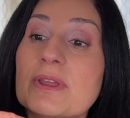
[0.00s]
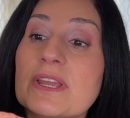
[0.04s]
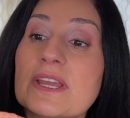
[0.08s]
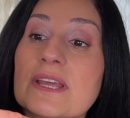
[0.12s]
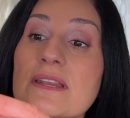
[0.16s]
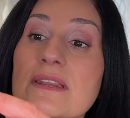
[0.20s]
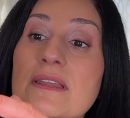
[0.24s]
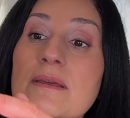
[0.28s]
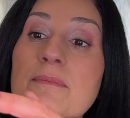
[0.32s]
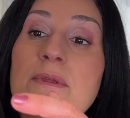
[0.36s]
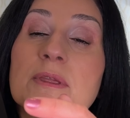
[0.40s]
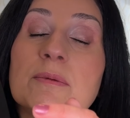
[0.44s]
and
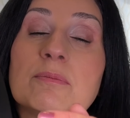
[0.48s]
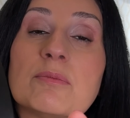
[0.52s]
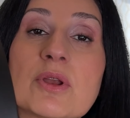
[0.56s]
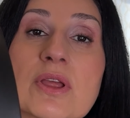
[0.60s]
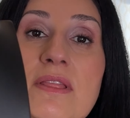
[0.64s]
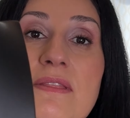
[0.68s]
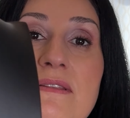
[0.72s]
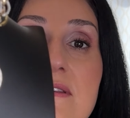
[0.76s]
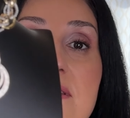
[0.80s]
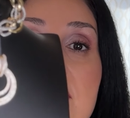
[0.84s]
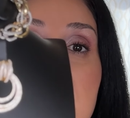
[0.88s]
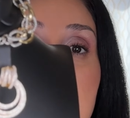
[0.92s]
let me bring
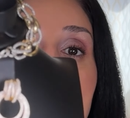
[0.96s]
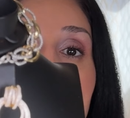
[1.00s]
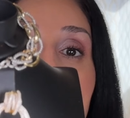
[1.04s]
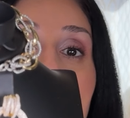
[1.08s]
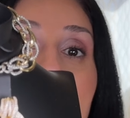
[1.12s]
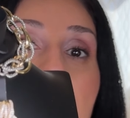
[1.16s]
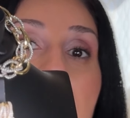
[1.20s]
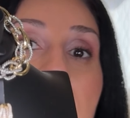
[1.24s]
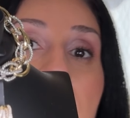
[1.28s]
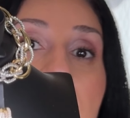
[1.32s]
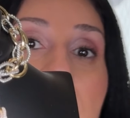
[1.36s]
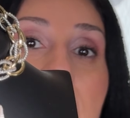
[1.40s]
this
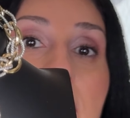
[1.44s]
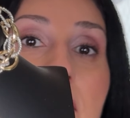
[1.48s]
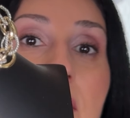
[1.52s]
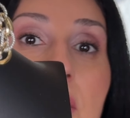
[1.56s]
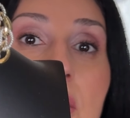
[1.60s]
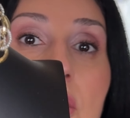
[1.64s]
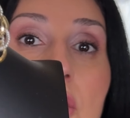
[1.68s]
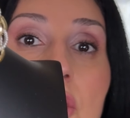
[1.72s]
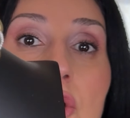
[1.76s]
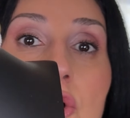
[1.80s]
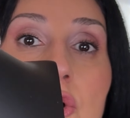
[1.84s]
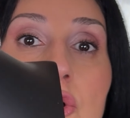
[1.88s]
toggle
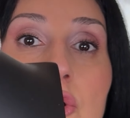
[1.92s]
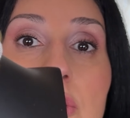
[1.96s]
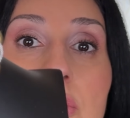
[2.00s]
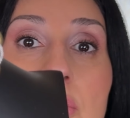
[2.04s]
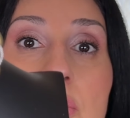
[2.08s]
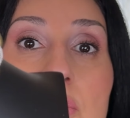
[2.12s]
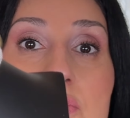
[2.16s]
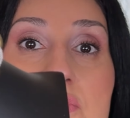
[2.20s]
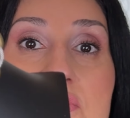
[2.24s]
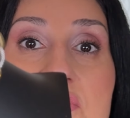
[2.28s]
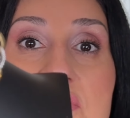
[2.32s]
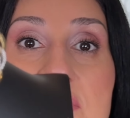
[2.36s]

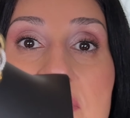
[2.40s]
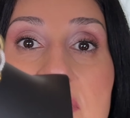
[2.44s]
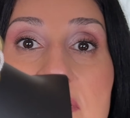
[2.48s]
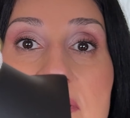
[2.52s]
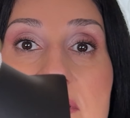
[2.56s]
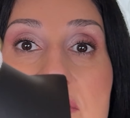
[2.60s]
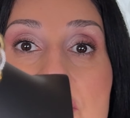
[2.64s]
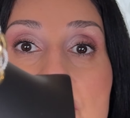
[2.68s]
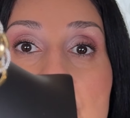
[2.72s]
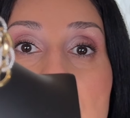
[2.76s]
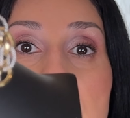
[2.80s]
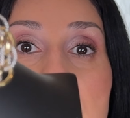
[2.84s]
close to the
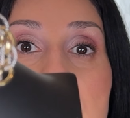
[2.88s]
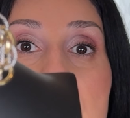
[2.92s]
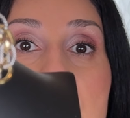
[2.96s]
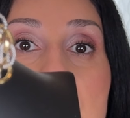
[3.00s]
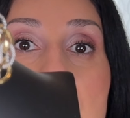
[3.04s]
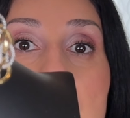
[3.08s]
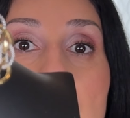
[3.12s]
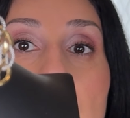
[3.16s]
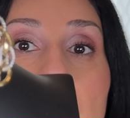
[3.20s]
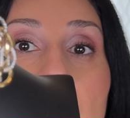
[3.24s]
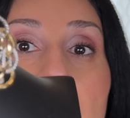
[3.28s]
screen so you